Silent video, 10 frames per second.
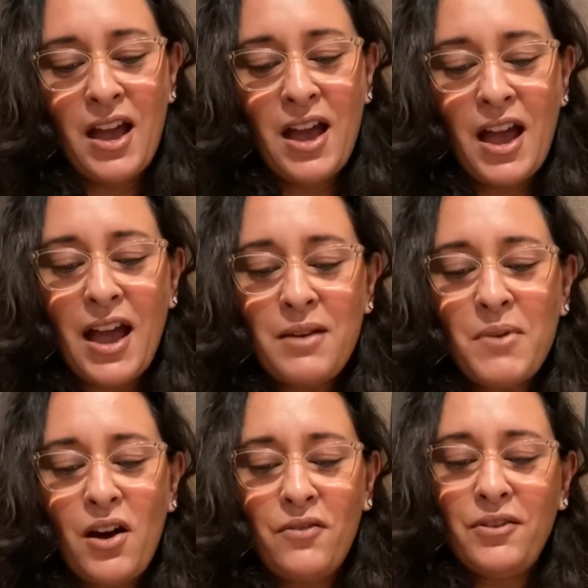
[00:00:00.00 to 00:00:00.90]
I am
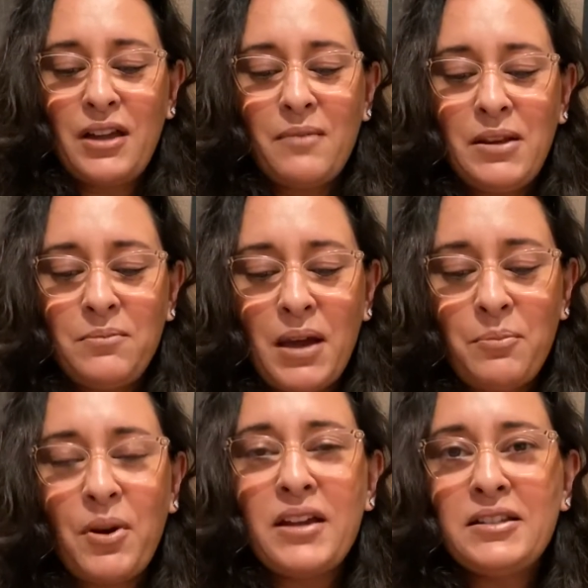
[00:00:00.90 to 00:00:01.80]
overcoming my
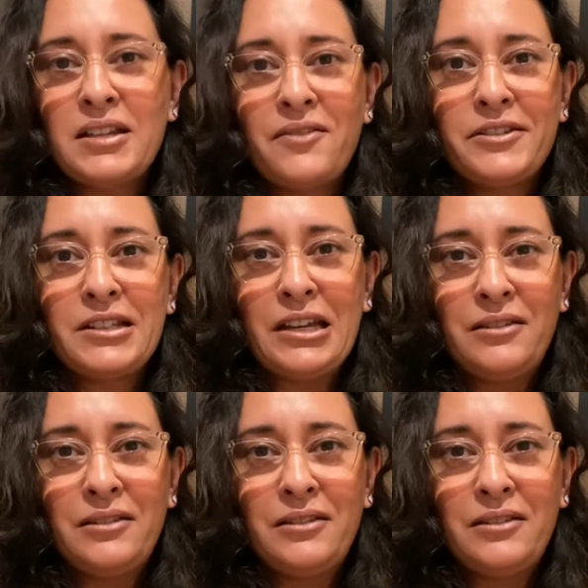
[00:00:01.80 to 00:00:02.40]
praise deficit.